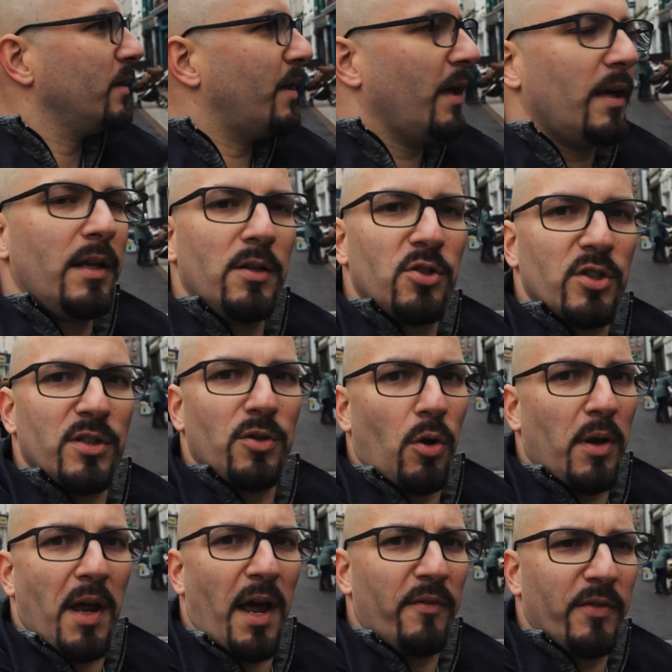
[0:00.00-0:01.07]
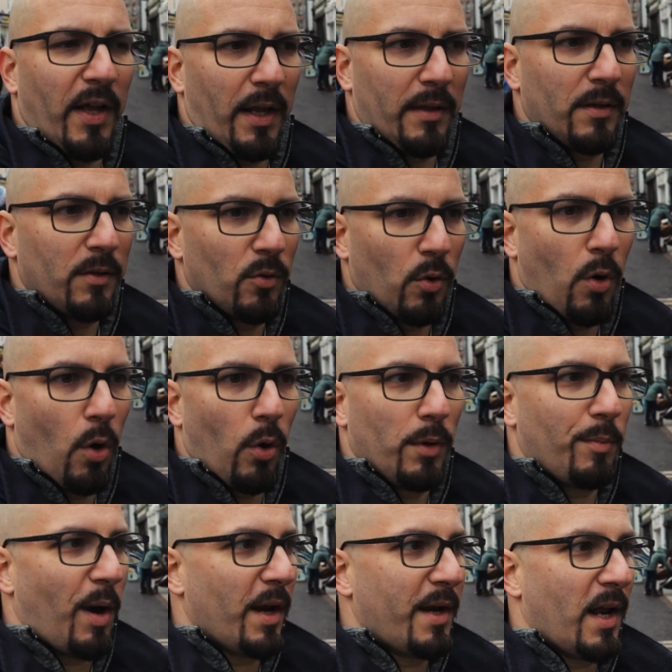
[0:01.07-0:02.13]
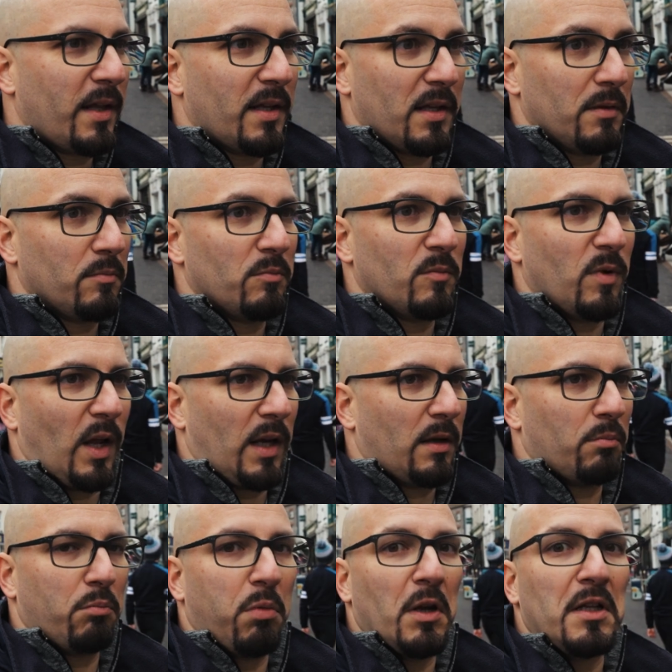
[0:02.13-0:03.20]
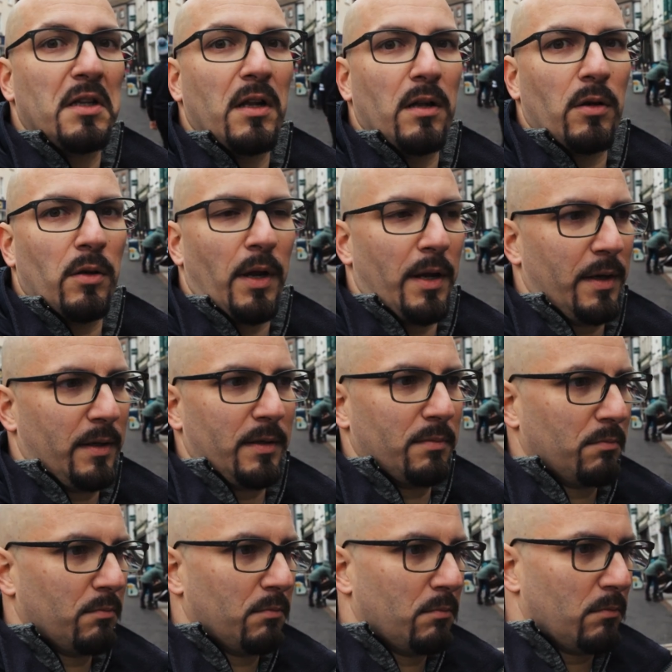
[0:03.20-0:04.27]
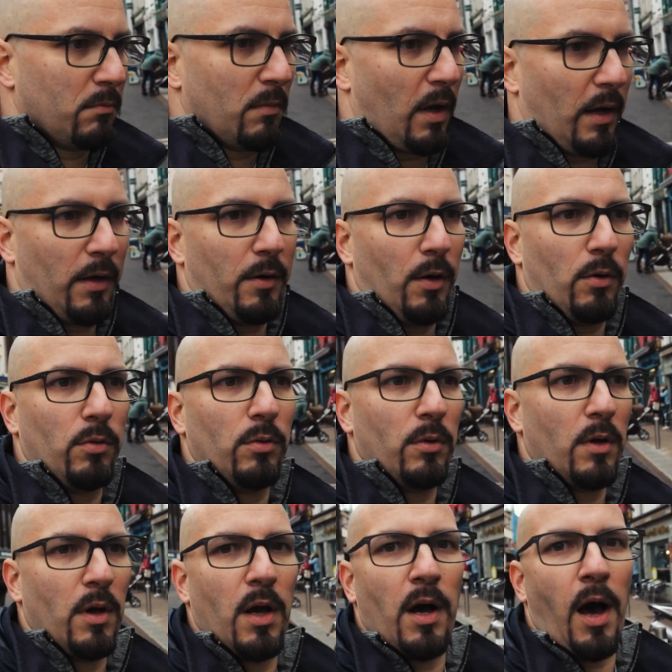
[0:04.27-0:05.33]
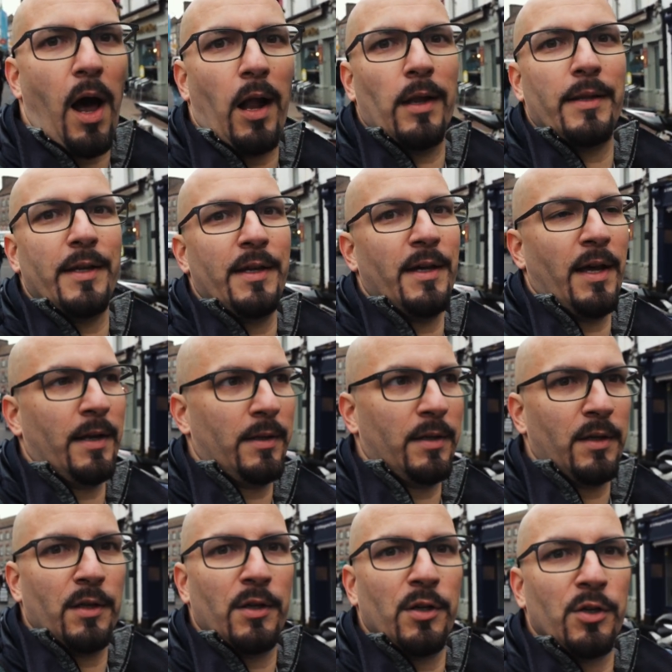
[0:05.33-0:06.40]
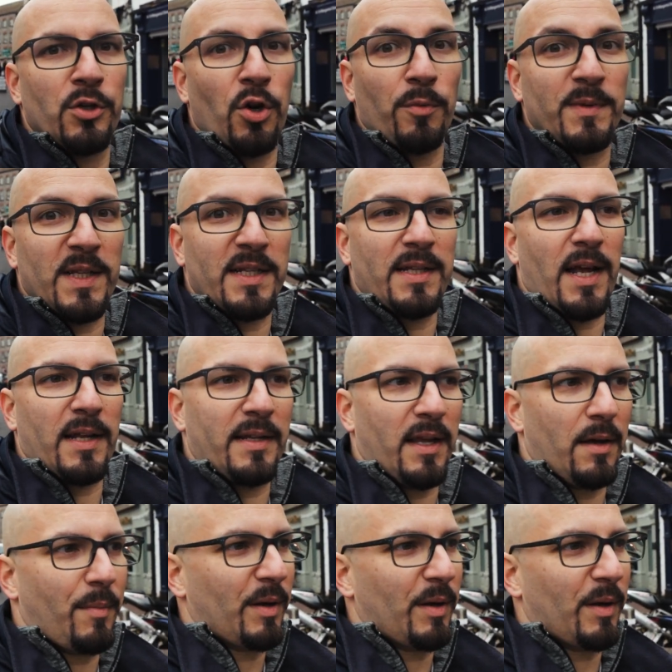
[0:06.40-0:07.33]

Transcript: they just don't have that. You go and buy that in like Lidl and I don't know, Aldi and shops like that. Yeah,